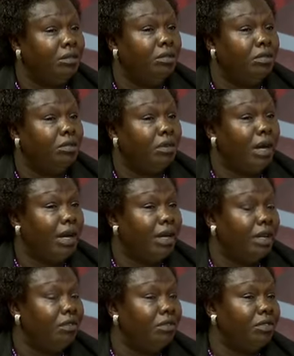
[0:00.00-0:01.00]
go to higher
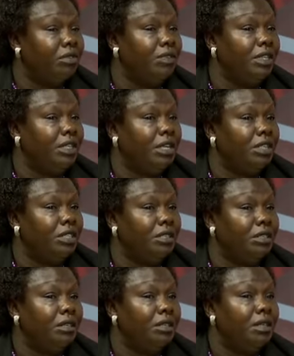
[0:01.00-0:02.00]
levels of
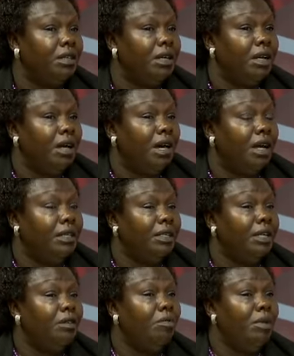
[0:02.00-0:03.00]
education. And
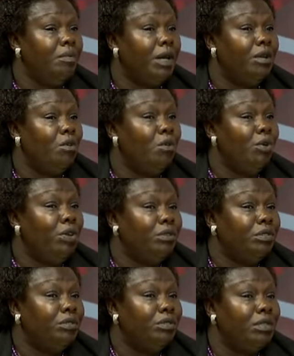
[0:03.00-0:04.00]
then women who
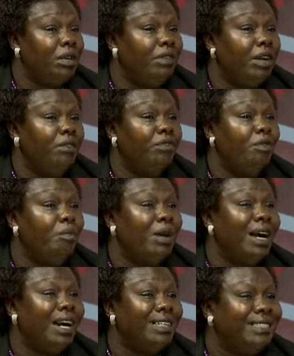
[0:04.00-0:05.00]
used to survive from
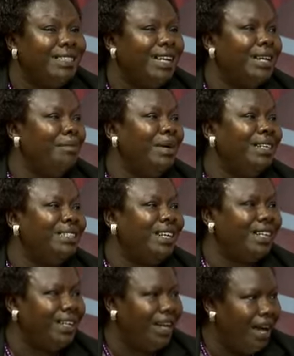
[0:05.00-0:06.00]
cutting and
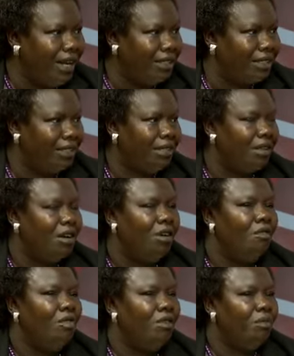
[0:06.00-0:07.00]
mentoring girls,
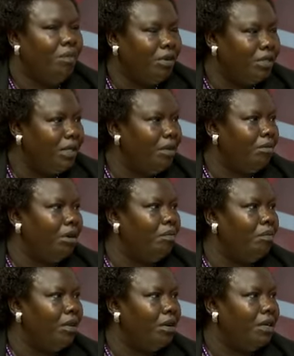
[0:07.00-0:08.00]
we've brought them on
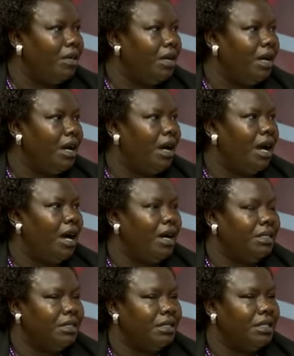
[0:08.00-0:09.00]
board
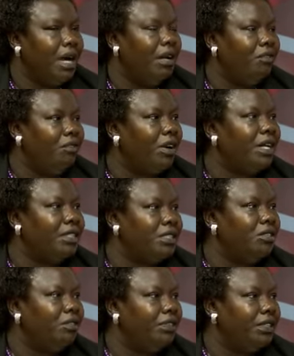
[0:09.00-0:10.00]
as advocates
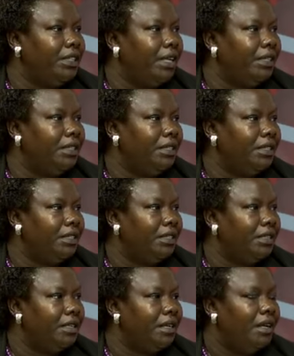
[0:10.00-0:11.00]
of change.
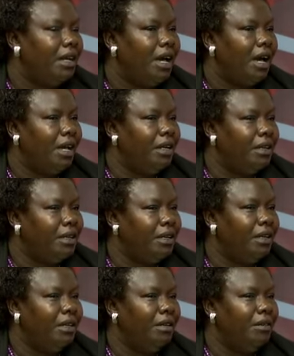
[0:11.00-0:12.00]
And
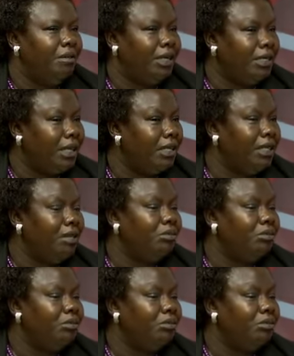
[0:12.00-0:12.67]
we take them